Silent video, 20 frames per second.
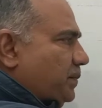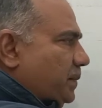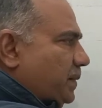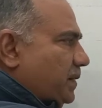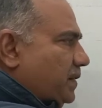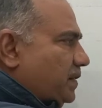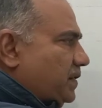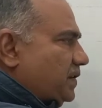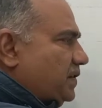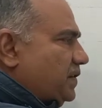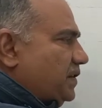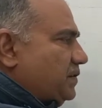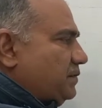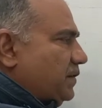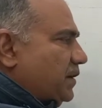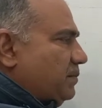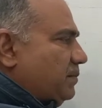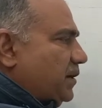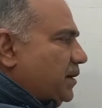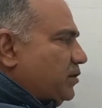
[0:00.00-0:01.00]
This is
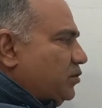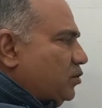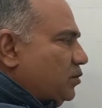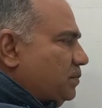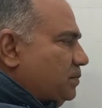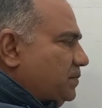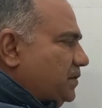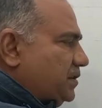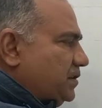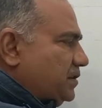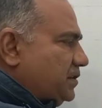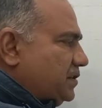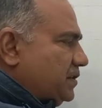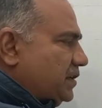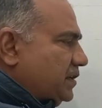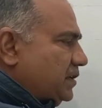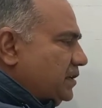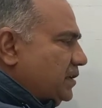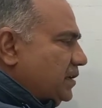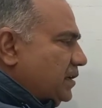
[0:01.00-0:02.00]
one blood group, this is
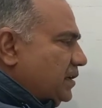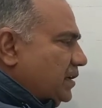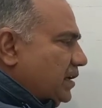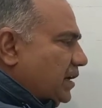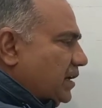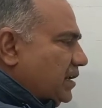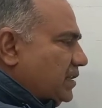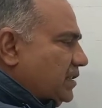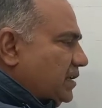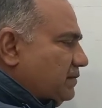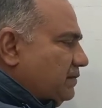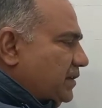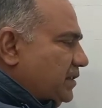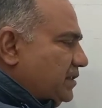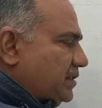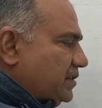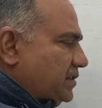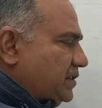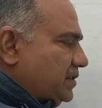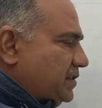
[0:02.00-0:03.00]
another one,
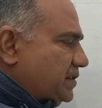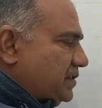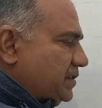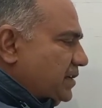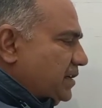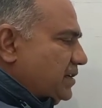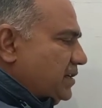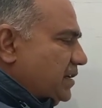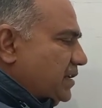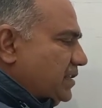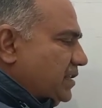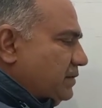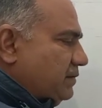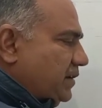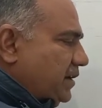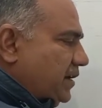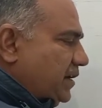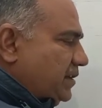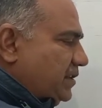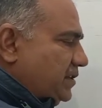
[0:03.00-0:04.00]
this is yet another one,
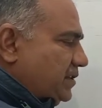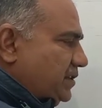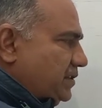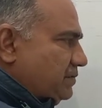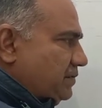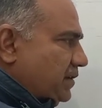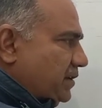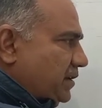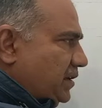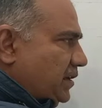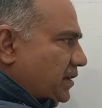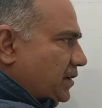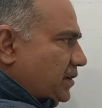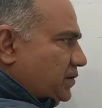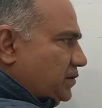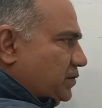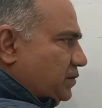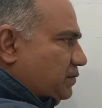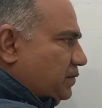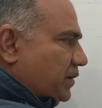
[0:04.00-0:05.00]
and this is one.
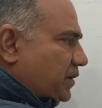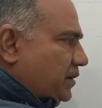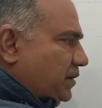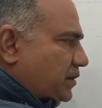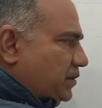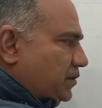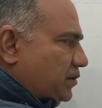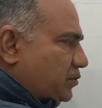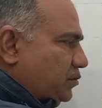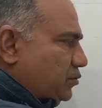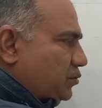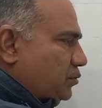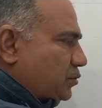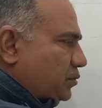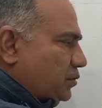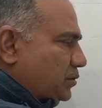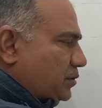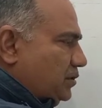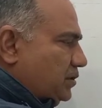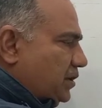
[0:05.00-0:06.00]
So 1, 2,
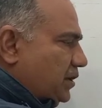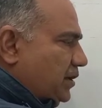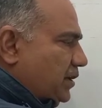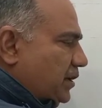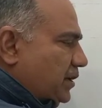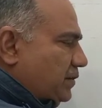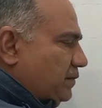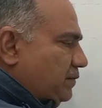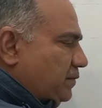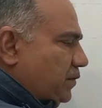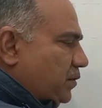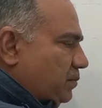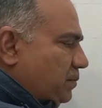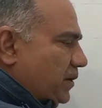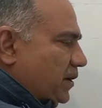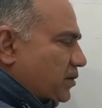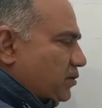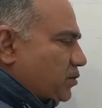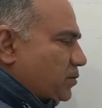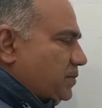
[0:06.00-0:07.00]
3, and 4
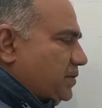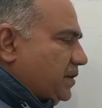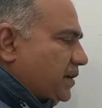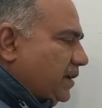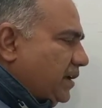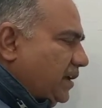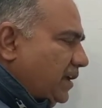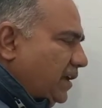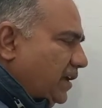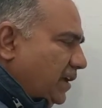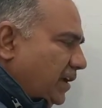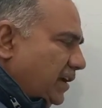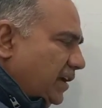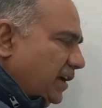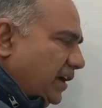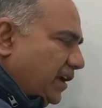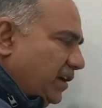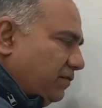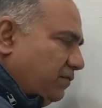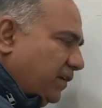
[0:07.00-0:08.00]
blood groups.
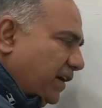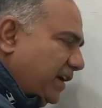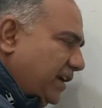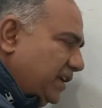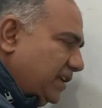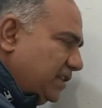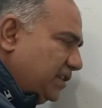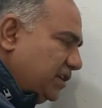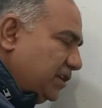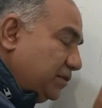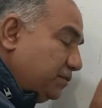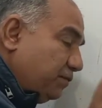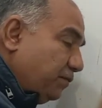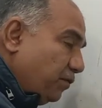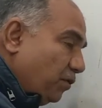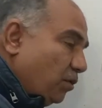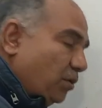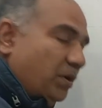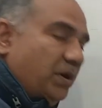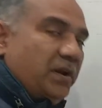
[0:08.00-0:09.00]
And why these
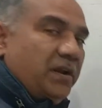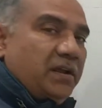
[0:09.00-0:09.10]
4?